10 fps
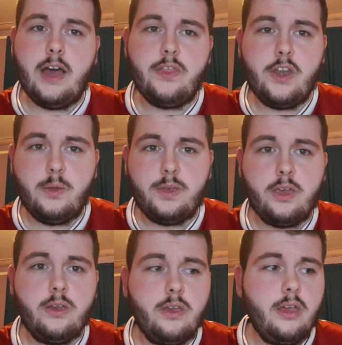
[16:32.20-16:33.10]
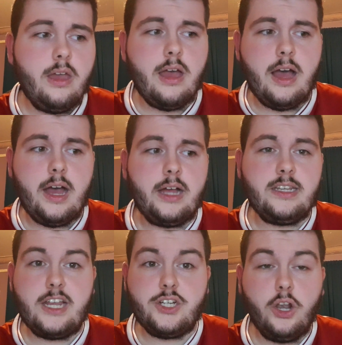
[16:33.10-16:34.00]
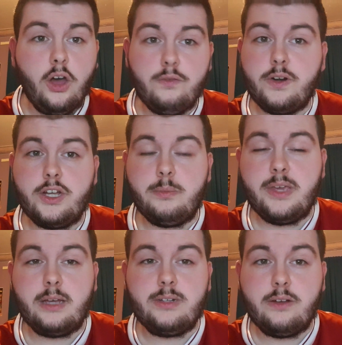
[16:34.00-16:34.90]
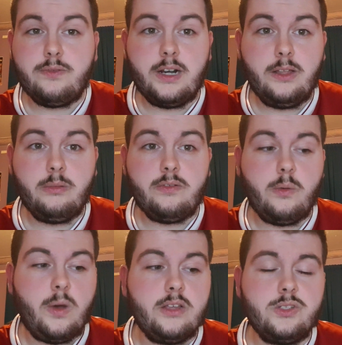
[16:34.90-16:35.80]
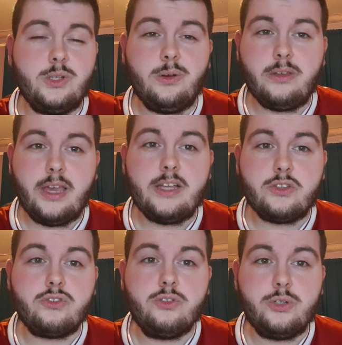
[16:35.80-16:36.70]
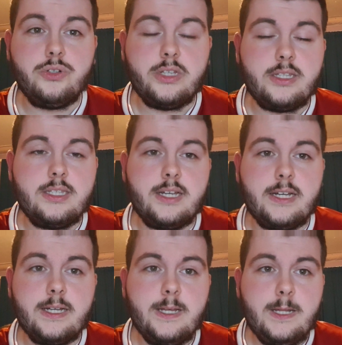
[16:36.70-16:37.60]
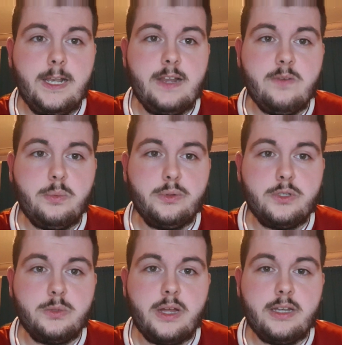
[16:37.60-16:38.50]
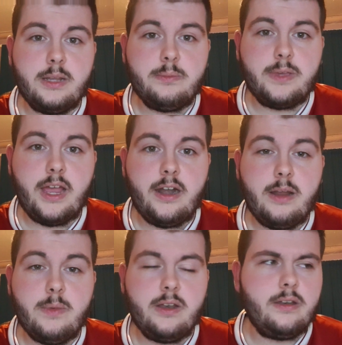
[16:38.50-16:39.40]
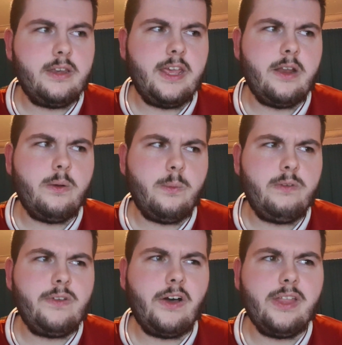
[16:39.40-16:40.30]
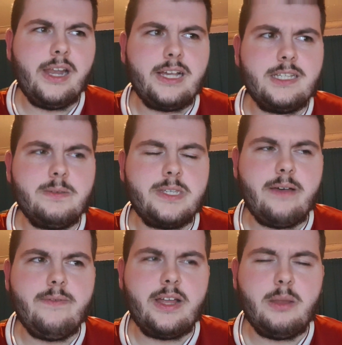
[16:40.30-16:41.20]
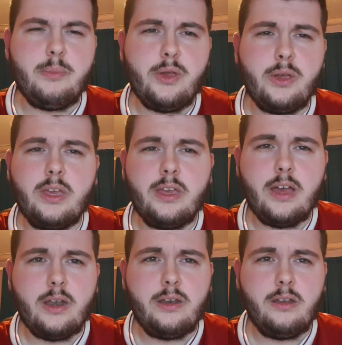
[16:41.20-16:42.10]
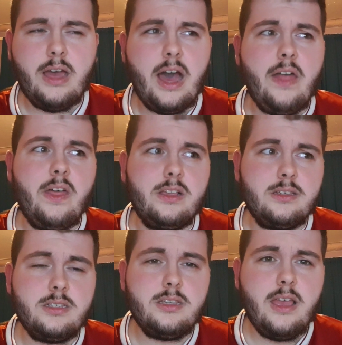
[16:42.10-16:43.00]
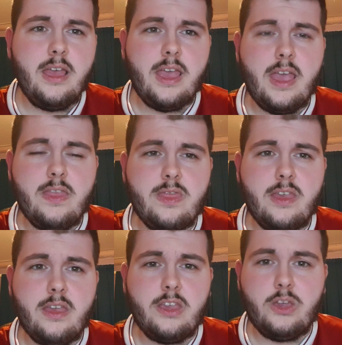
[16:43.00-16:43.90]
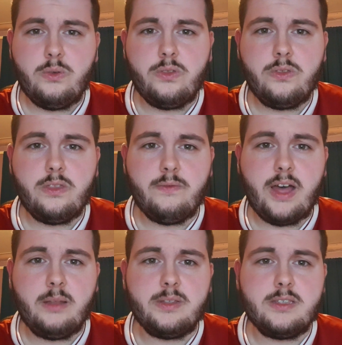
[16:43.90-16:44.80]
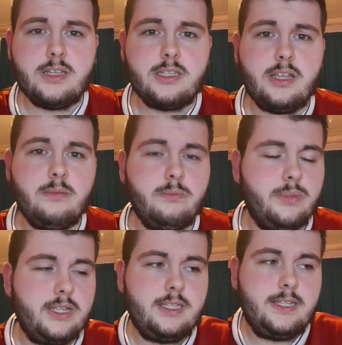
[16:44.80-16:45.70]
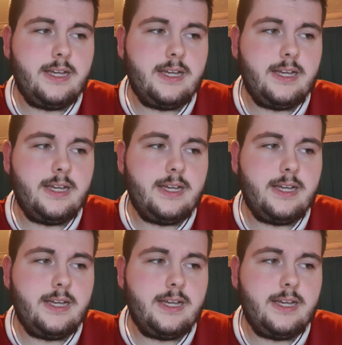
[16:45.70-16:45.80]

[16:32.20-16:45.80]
the new year. Dejan Lovren could be out now for a little bit of a while, so yeah, it's crucial that Liverpool do end up getting him. And we've got the likes of Seb Vanderberg and others in the youth development system, but